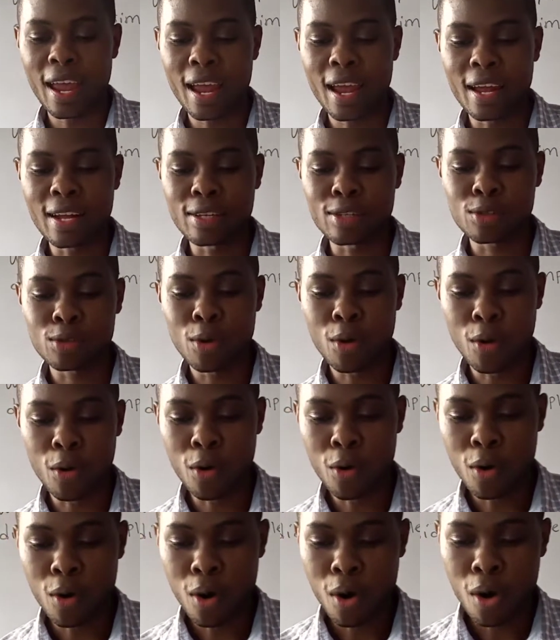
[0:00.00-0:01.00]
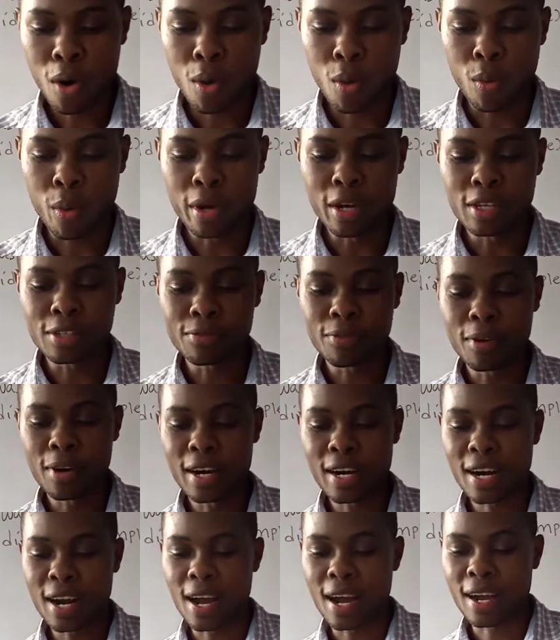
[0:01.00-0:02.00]
And so, when his phone
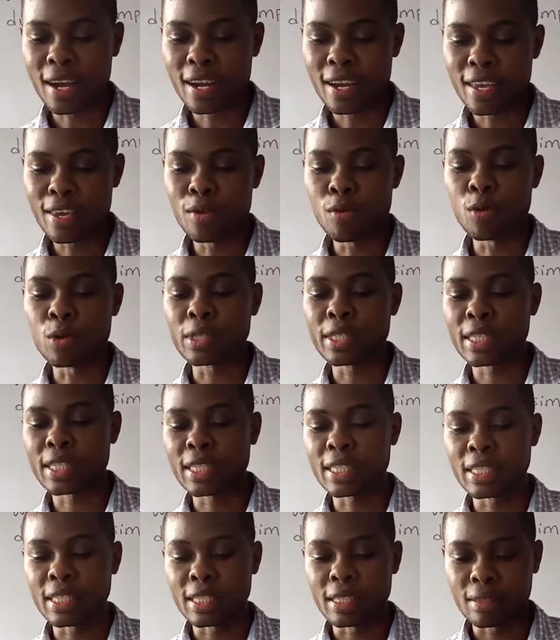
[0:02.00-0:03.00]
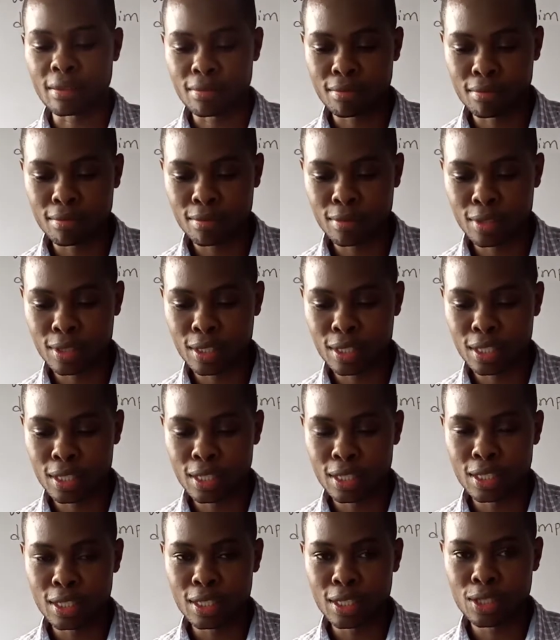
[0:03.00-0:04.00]
rang, he was reading.
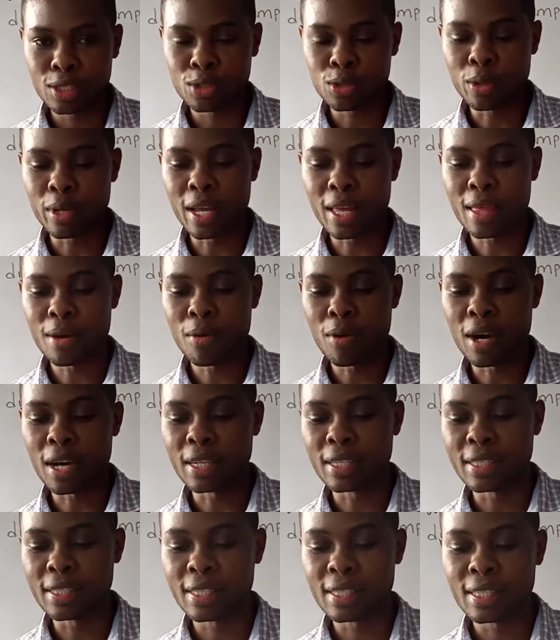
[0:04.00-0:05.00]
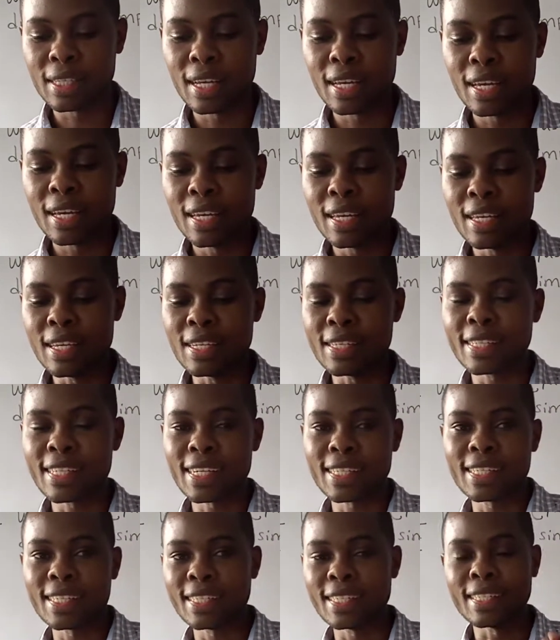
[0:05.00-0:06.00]
So, in other words, he
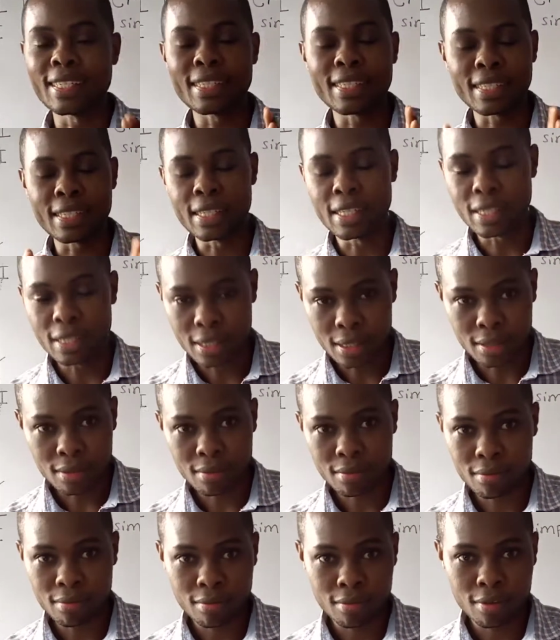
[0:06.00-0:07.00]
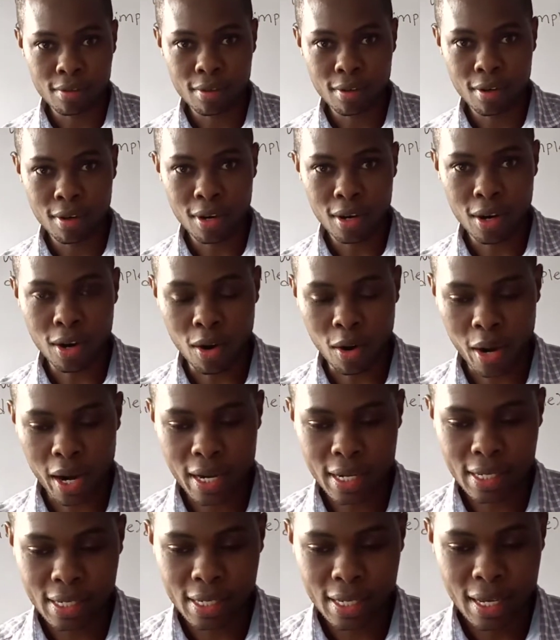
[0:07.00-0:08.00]
started reading.
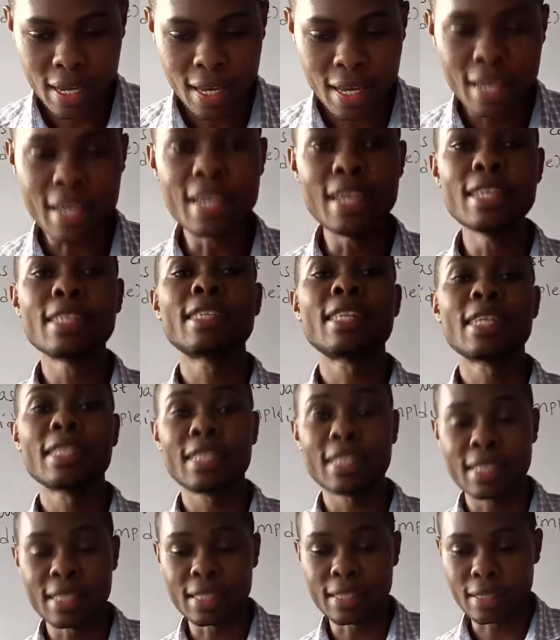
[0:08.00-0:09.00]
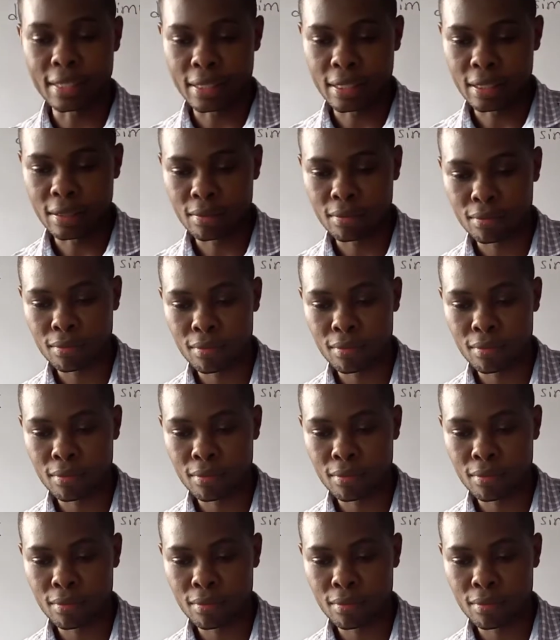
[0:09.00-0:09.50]
Alright? He started reading.